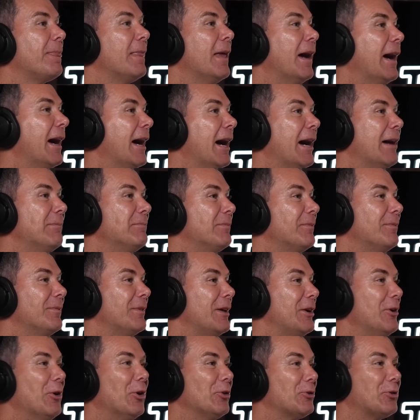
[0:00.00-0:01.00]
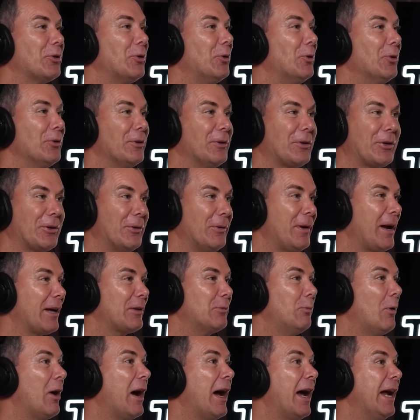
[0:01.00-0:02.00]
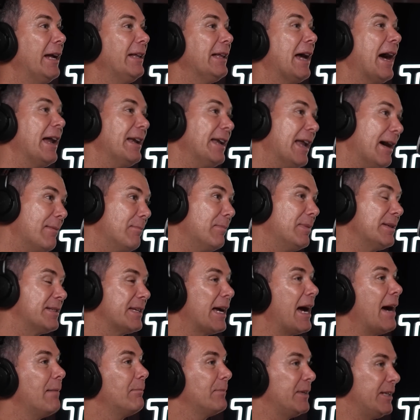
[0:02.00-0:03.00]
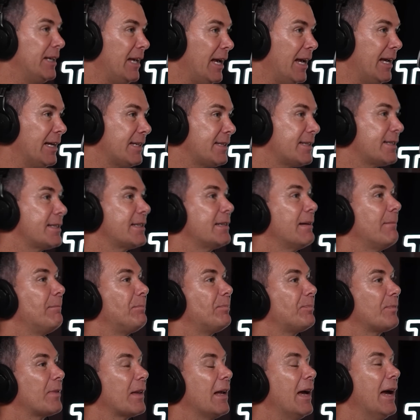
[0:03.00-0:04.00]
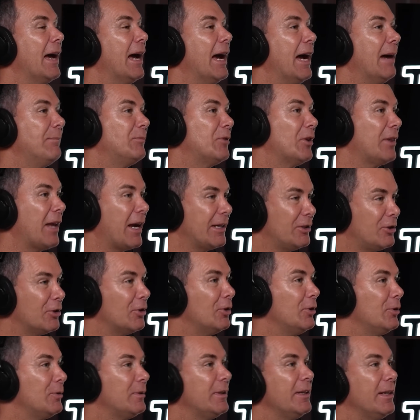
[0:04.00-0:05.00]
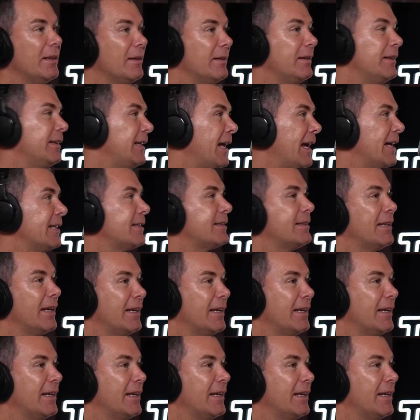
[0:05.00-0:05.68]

They're not taught the correct way. Are numbers up? Yes. Do they do? Yes,